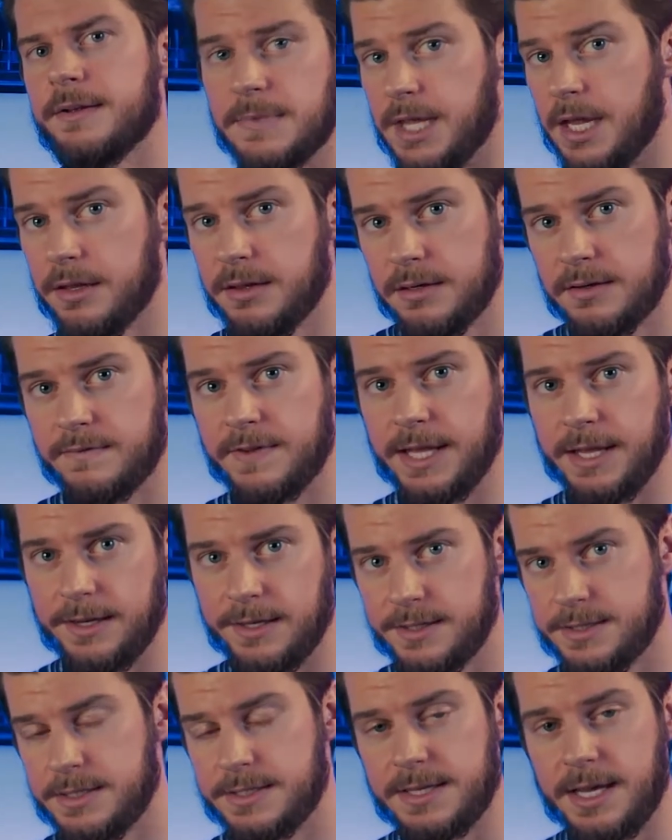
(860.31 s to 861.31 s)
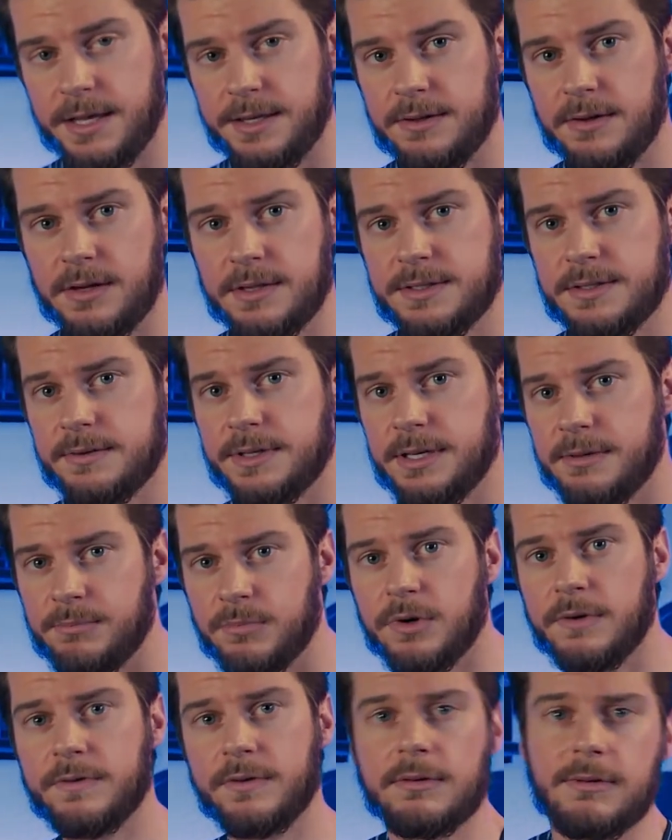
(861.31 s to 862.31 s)
The other advantage is that you also get
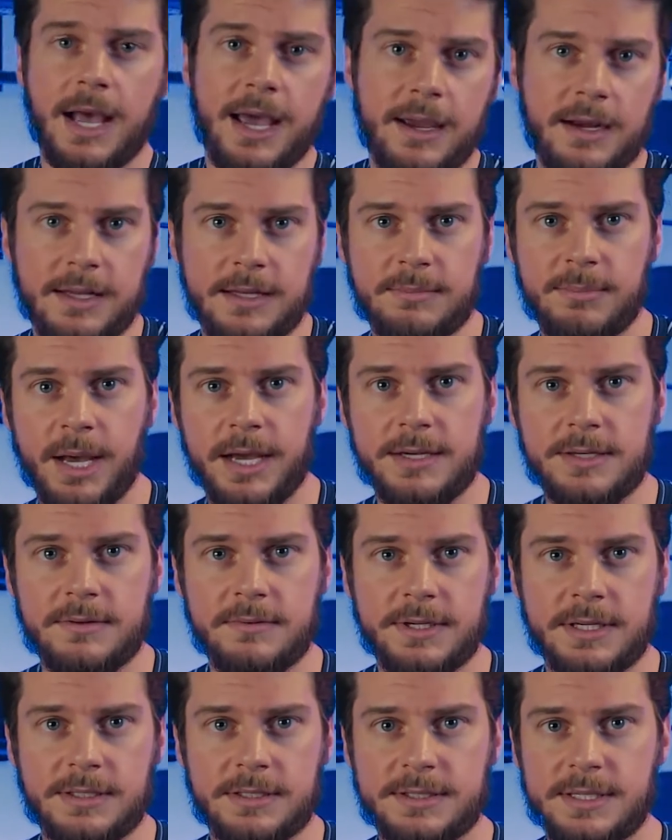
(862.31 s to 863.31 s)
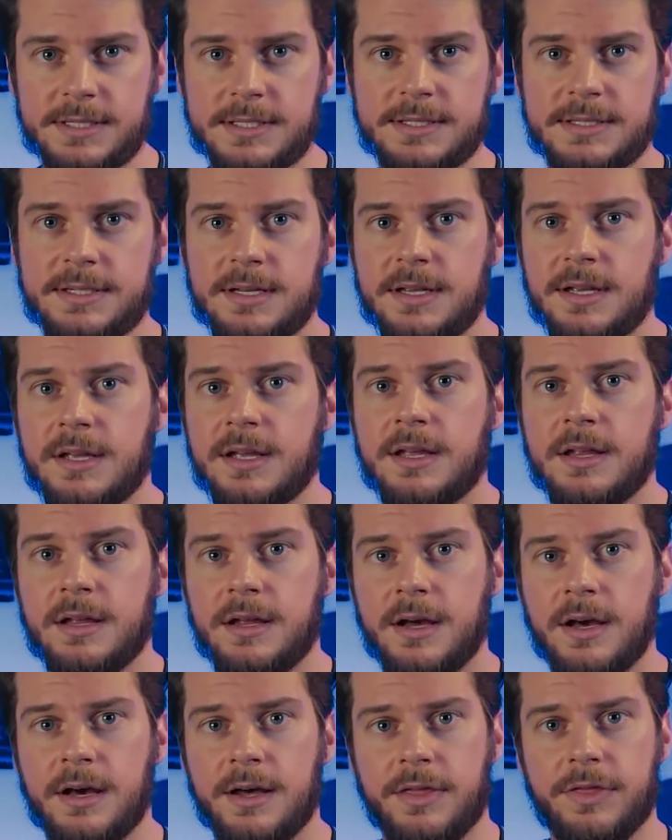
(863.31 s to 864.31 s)
more variety by doing just
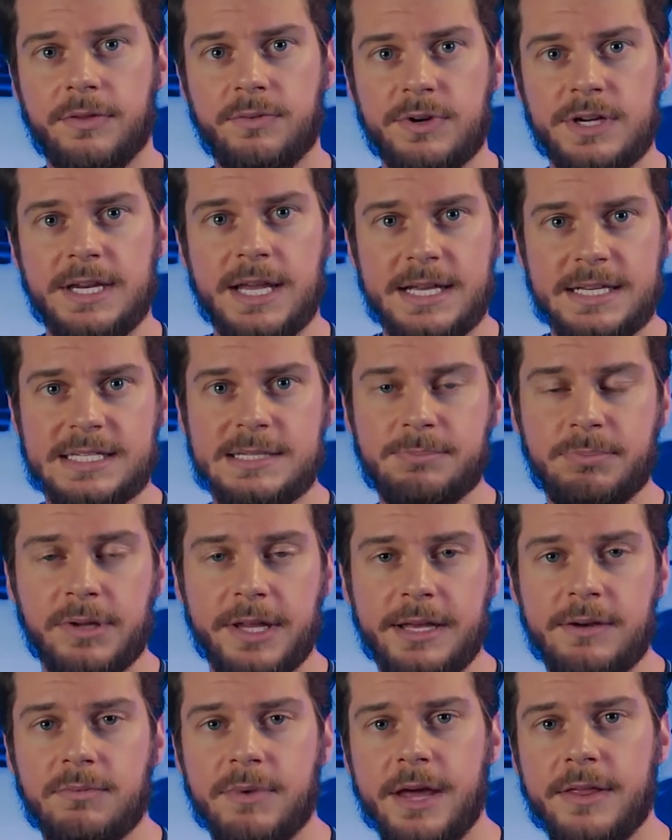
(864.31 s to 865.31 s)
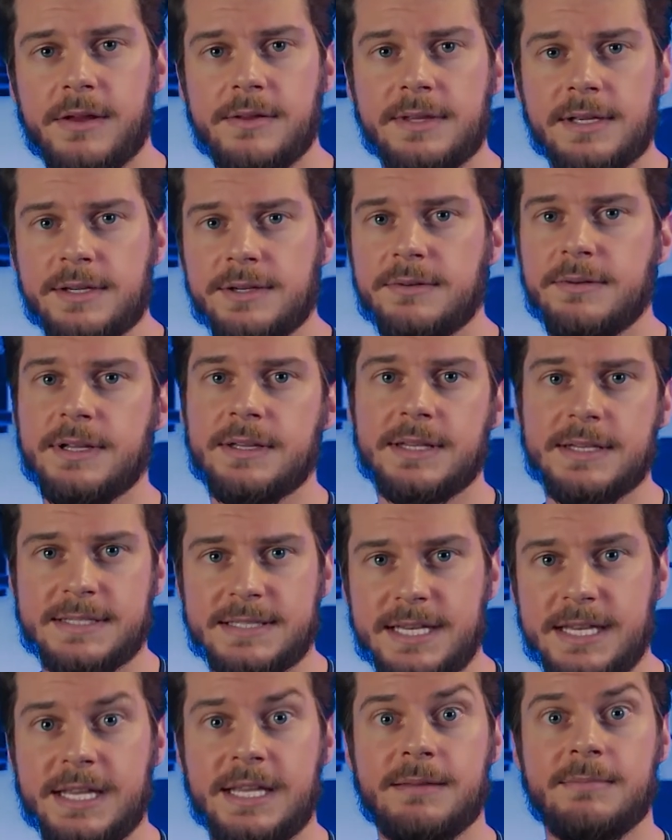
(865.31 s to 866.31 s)
a 3-day split rather than doing the
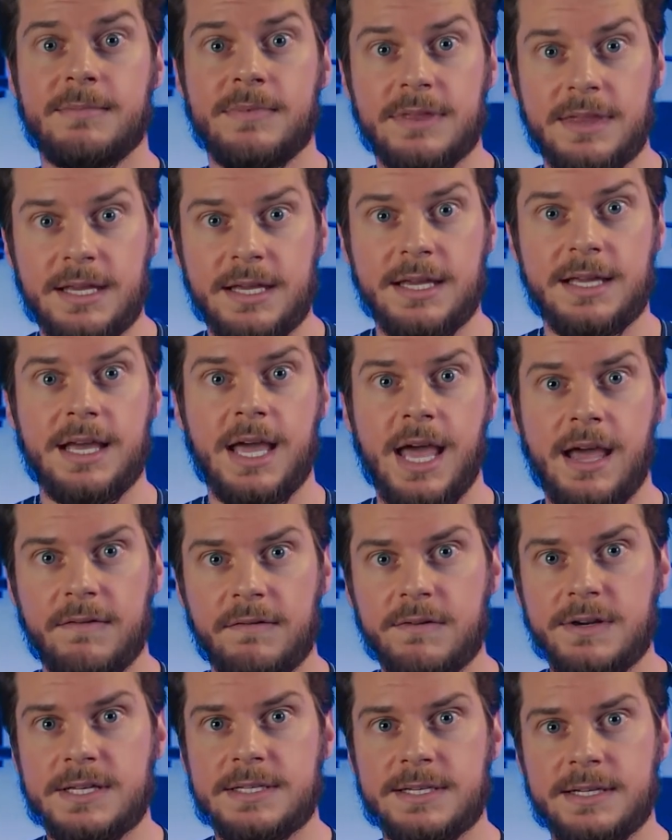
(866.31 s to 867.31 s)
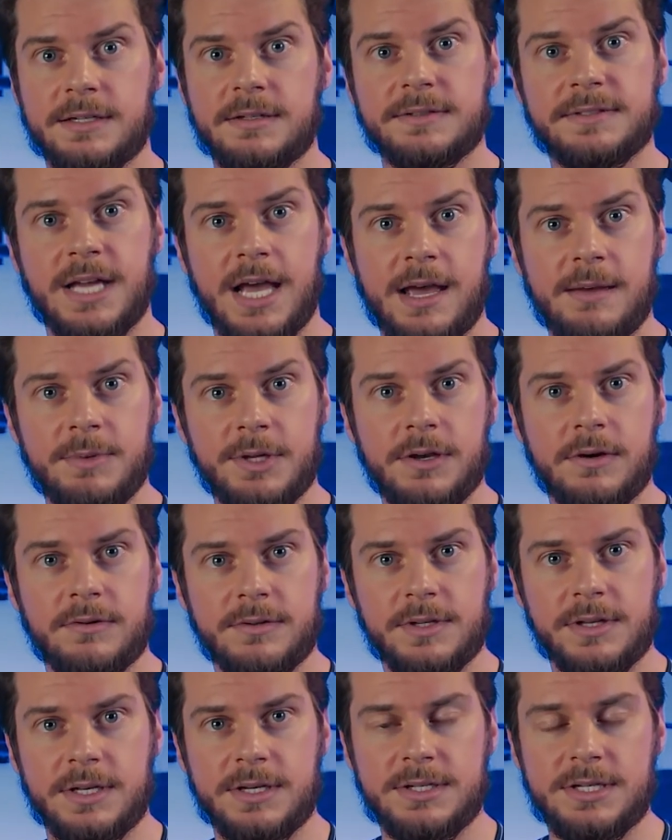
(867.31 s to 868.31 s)
same thing every single time you go
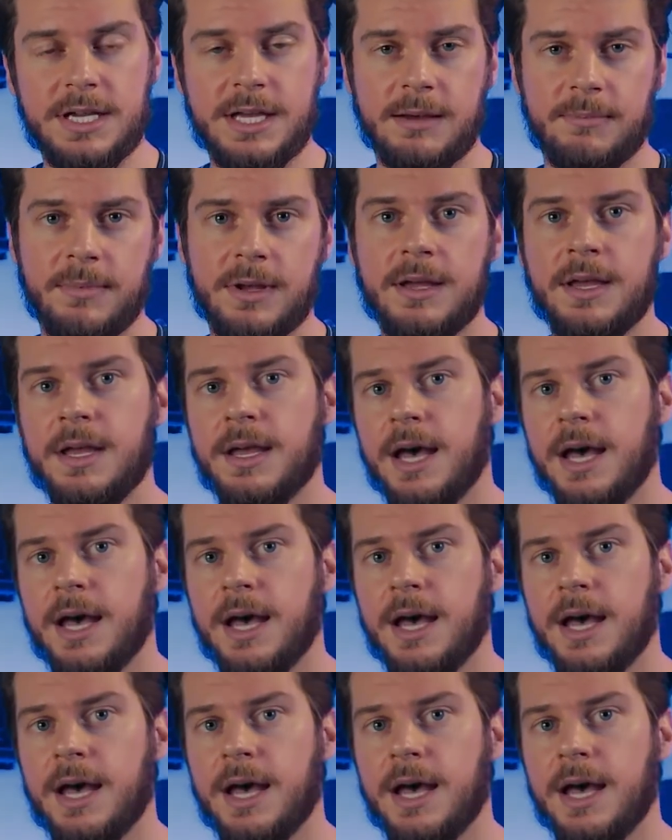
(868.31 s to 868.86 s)
into the gym.